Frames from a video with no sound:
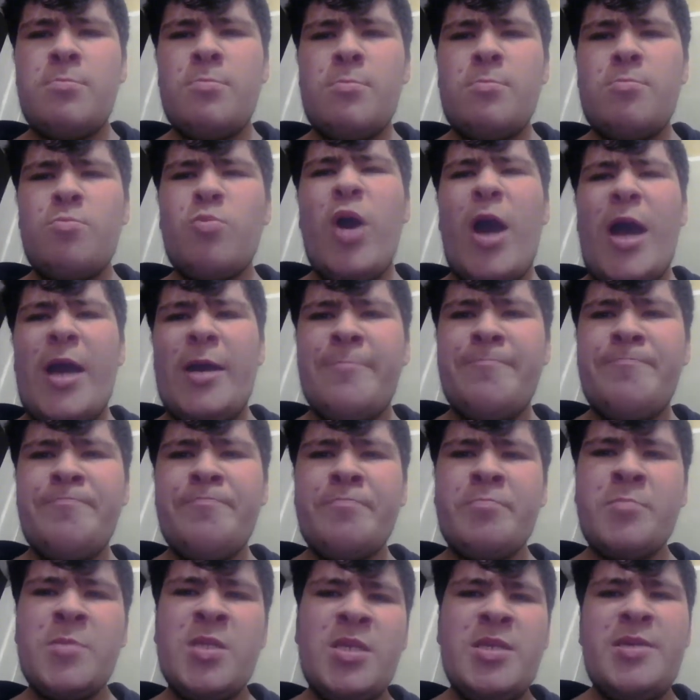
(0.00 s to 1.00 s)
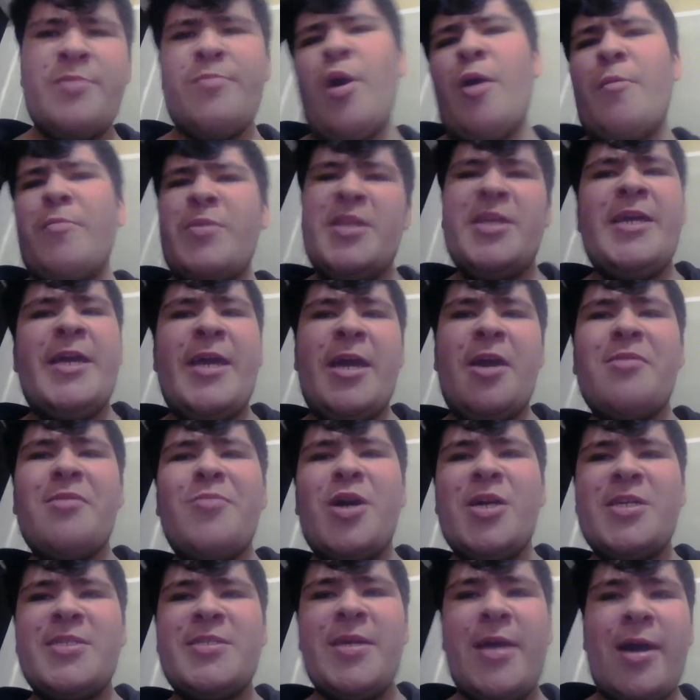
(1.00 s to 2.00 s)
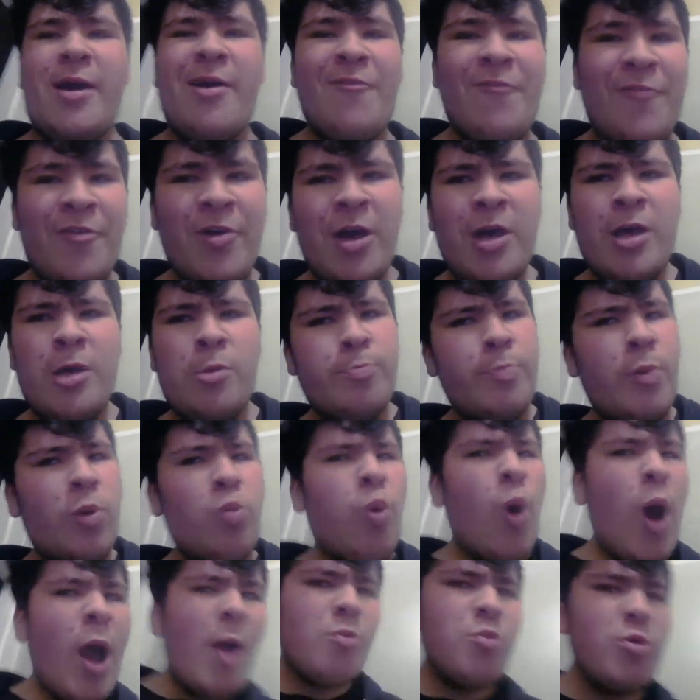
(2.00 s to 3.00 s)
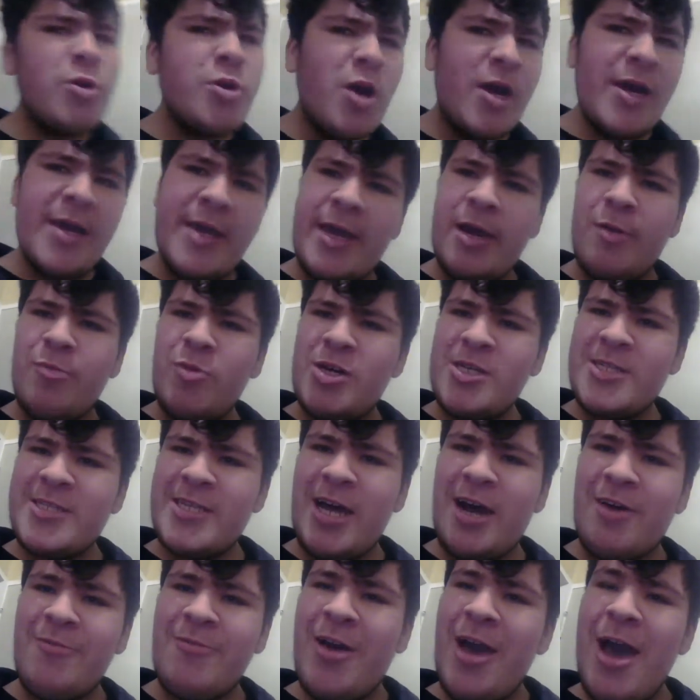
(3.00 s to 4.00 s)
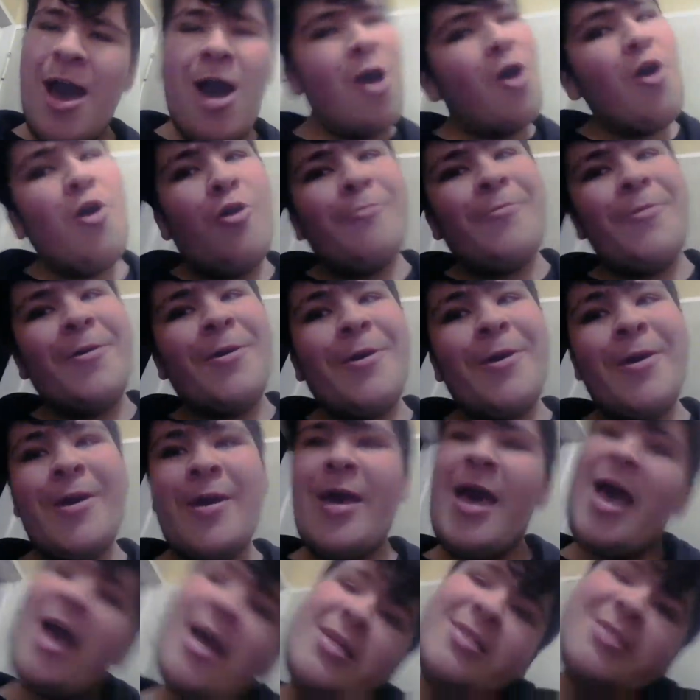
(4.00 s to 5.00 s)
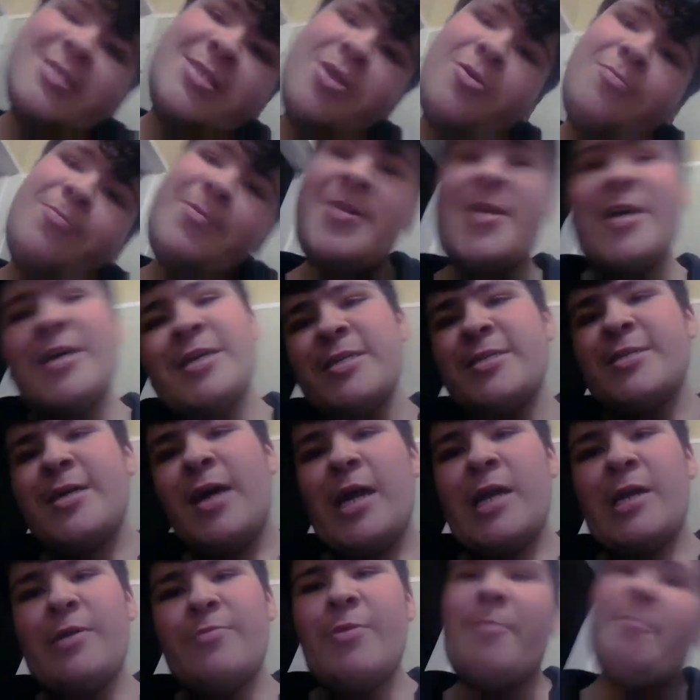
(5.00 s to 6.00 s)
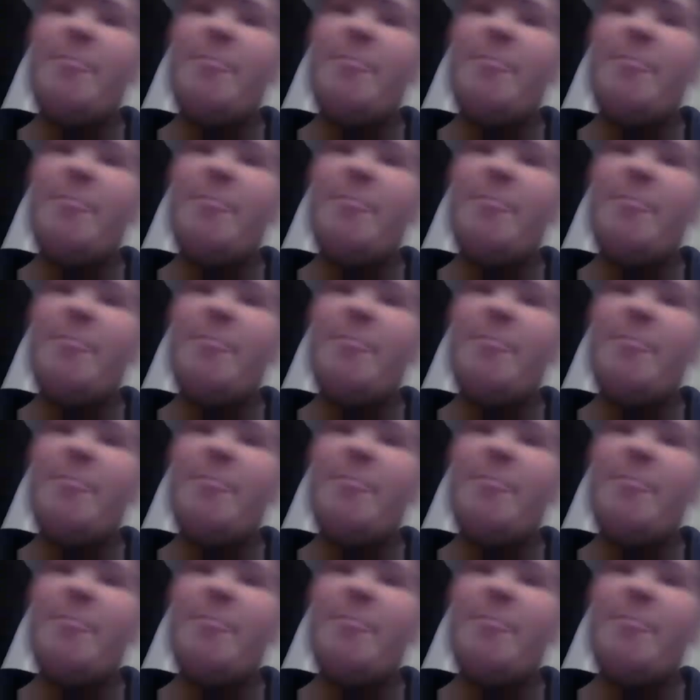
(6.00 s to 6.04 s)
What? You want me to kill myself, but why would I kill myself over a stupid son of a